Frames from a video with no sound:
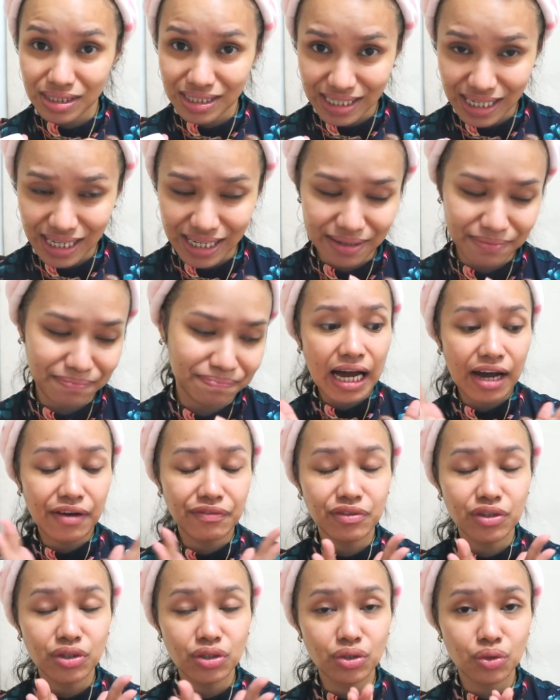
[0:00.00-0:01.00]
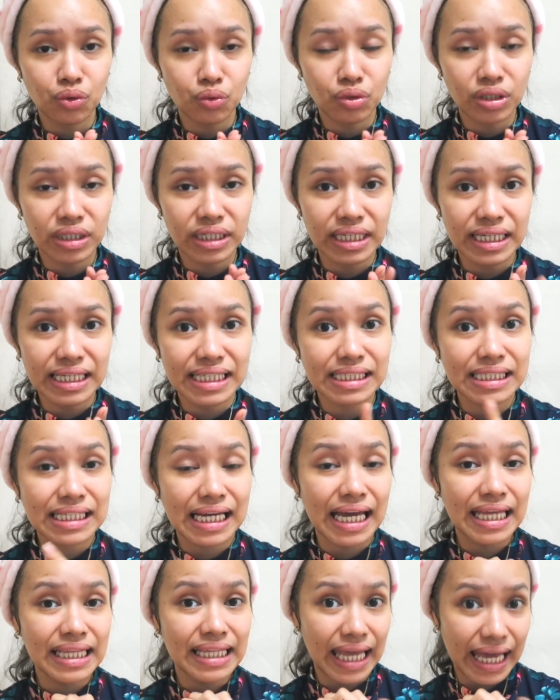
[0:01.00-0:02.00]
skin. After toner is
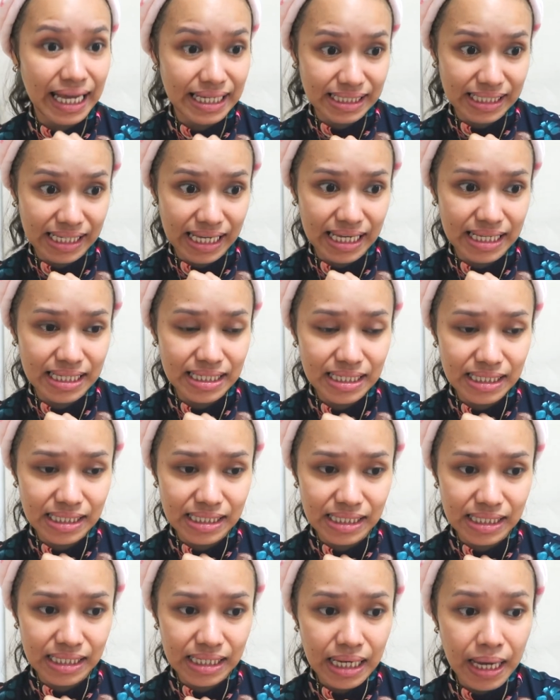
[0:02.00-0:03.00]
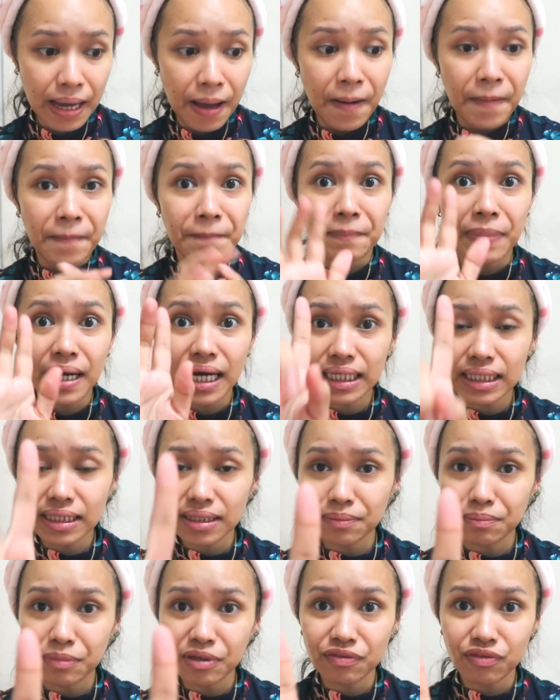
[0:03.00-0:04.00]
an essence.
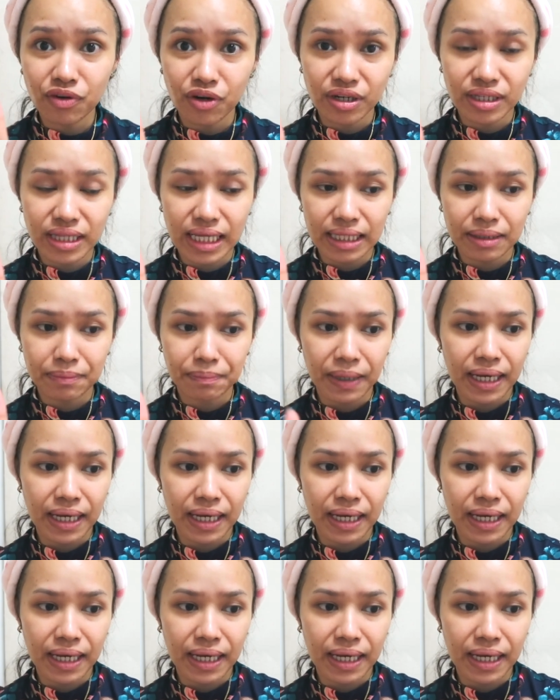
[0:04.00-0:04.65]
But before that